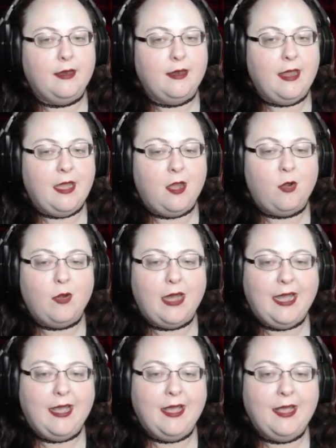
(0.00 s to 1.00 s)
Now,
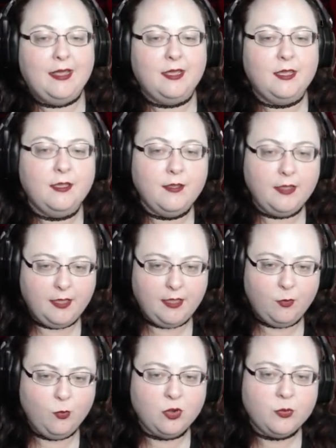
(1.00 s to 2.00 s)

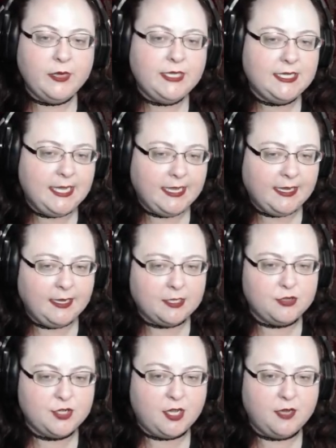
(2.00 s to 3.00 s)
were we to take an
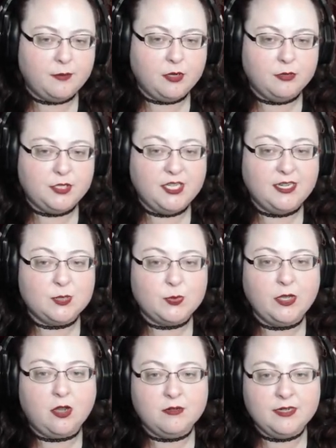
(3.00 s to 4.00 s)
extra dot in Protean, as
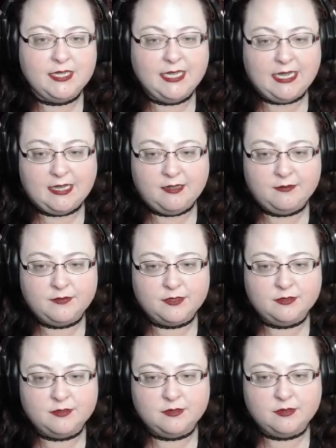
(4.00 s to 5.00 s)
we already
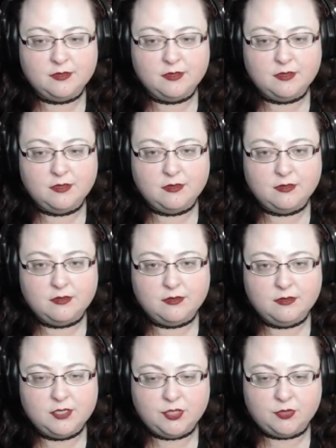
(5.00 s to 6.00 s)
have
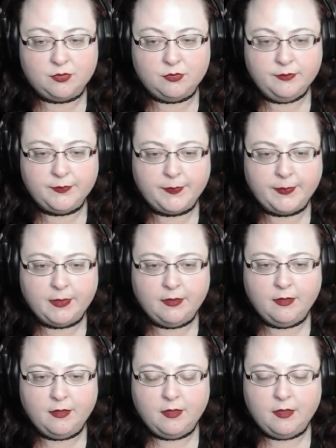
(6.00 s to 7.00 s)
two,
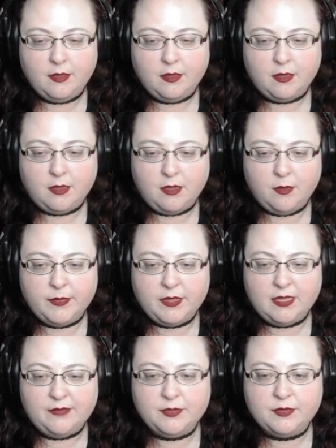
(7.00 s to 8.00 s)
the
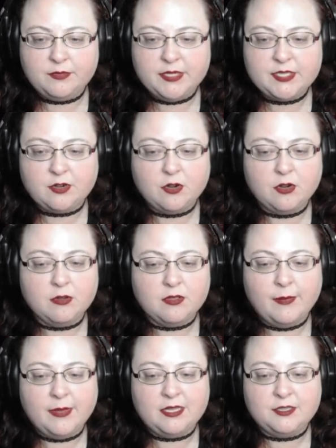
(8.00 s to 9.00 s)
level 3s are Earth
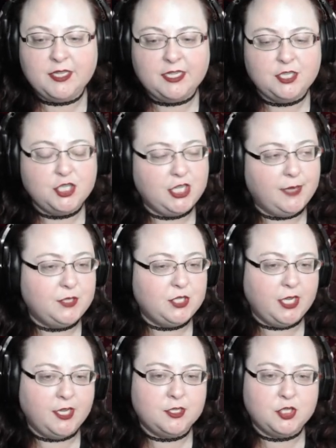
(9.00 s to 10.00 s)
Meld and Shape
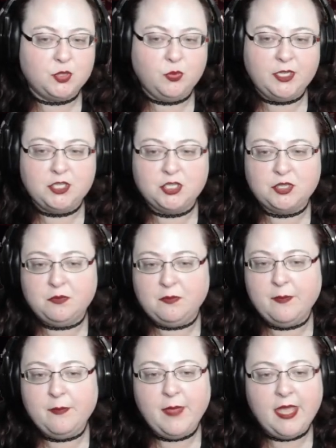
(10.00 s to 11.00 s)
Change, which
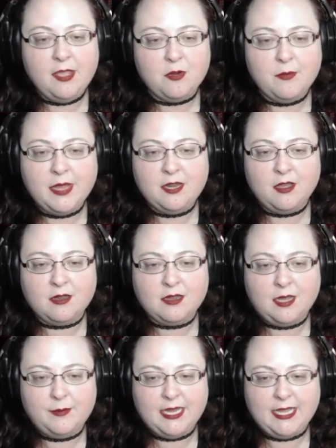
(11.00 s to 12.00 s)
may or may not
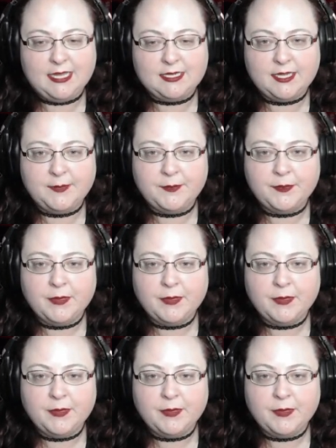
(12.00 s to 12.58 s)
come in handy.